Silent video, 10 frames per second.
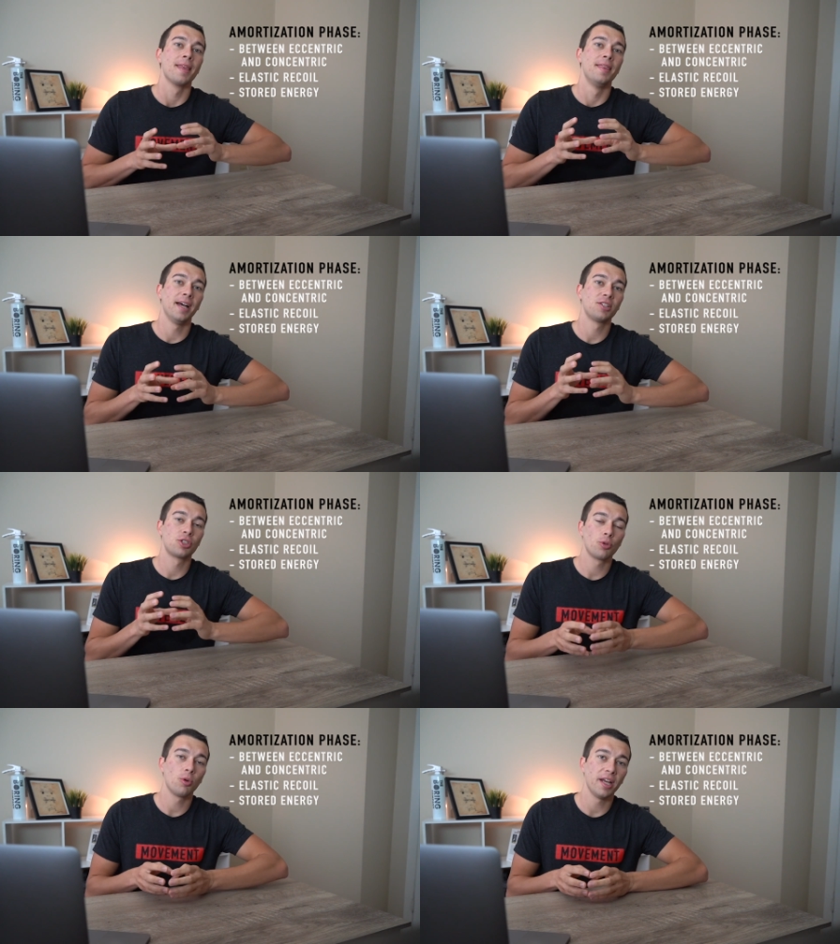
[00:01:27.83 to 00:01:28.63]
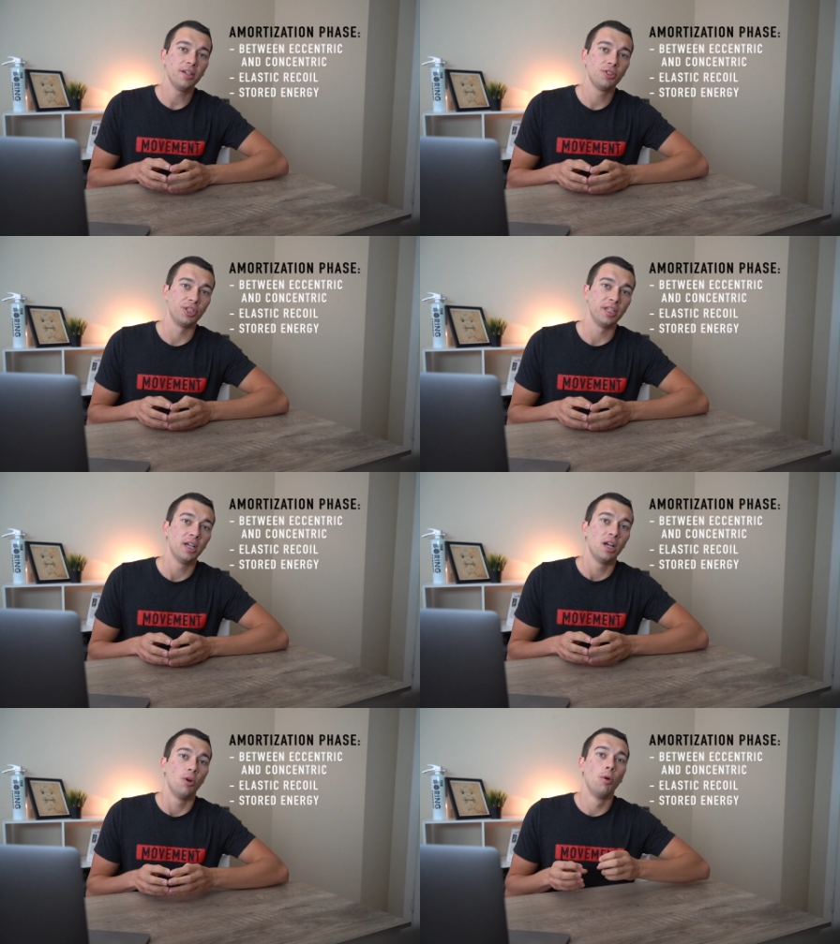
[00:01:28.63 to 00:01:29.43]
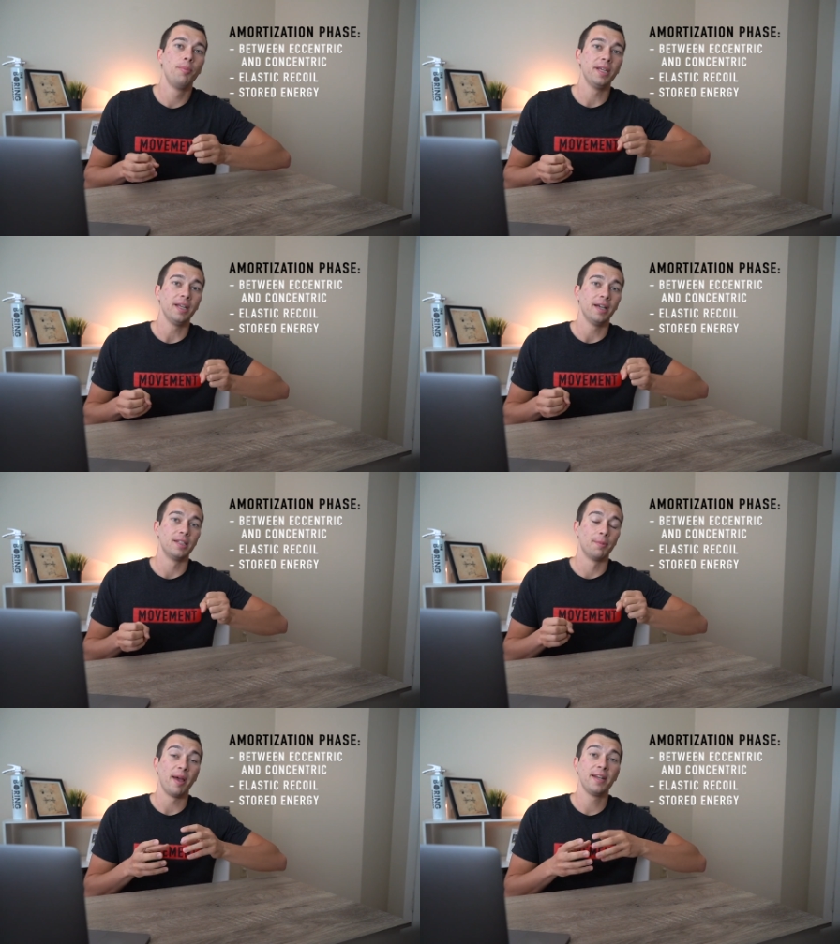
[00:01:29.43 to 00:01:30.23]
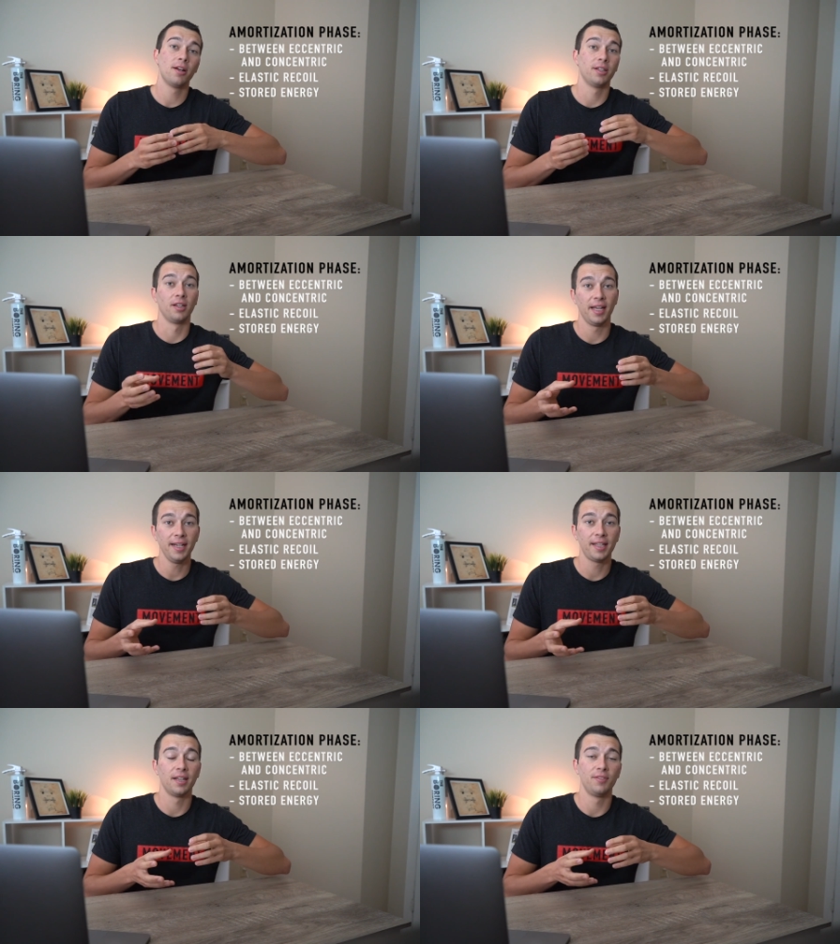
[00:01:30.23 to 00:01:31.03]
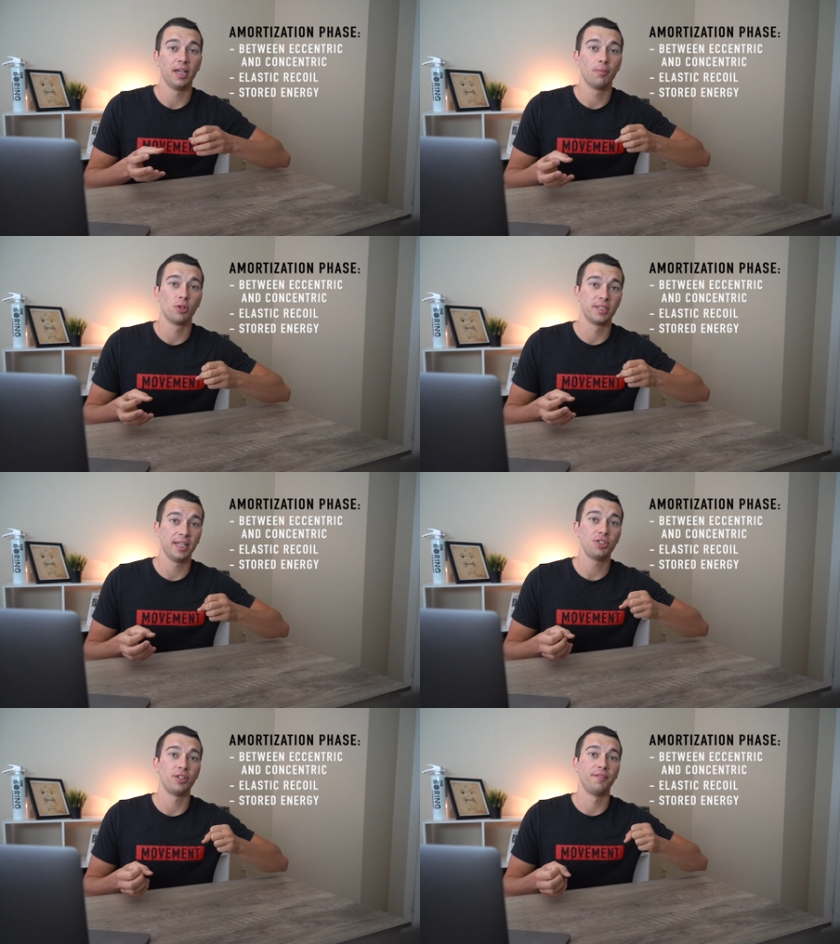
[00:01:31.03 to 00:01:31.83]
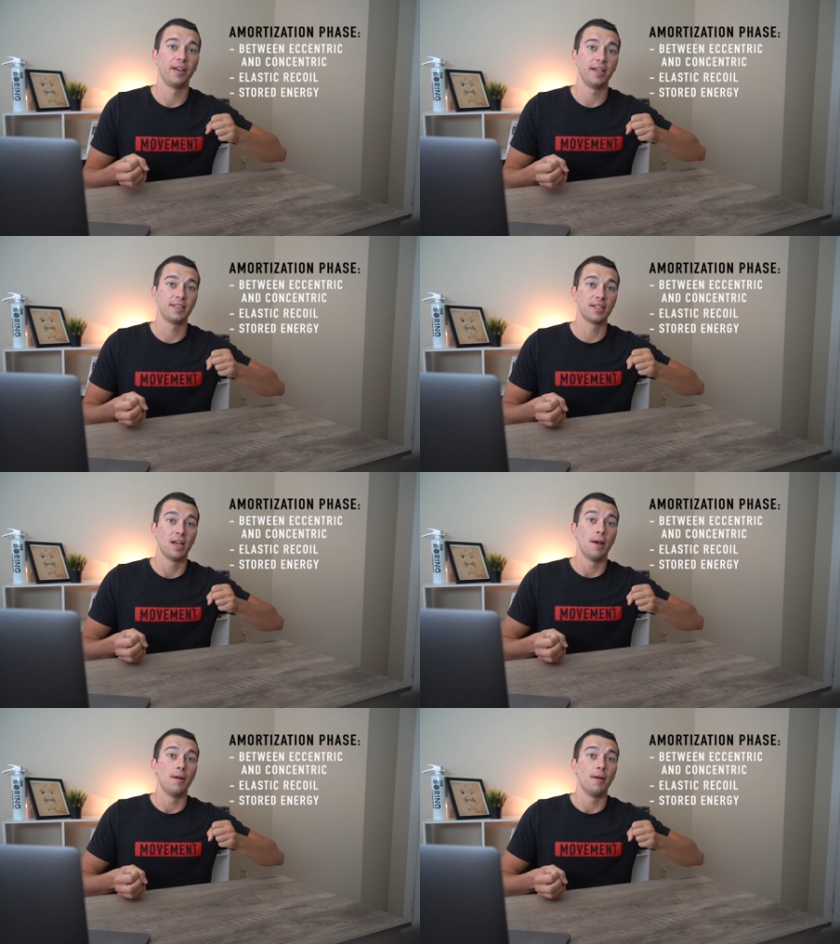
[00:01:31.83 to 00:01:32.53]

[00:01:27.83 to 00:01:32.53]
That stored energy will be, depending on the length of the amortization phase,